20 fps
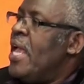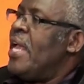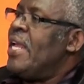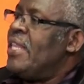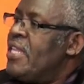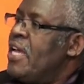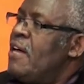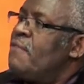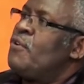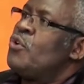
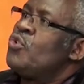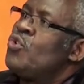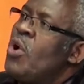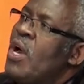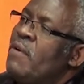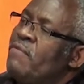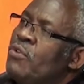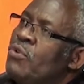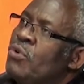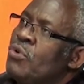And therefore you
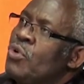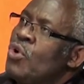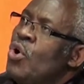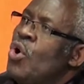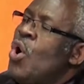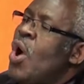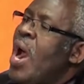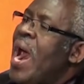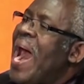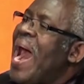have to
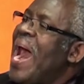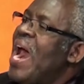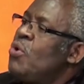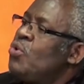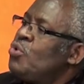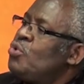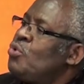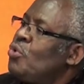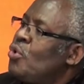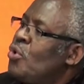know
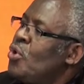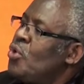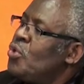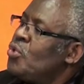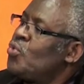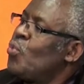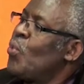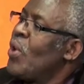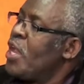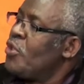how to go
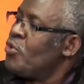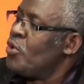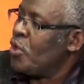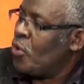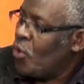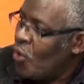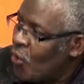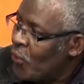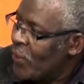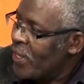to where you are
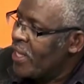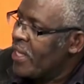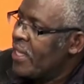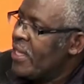going.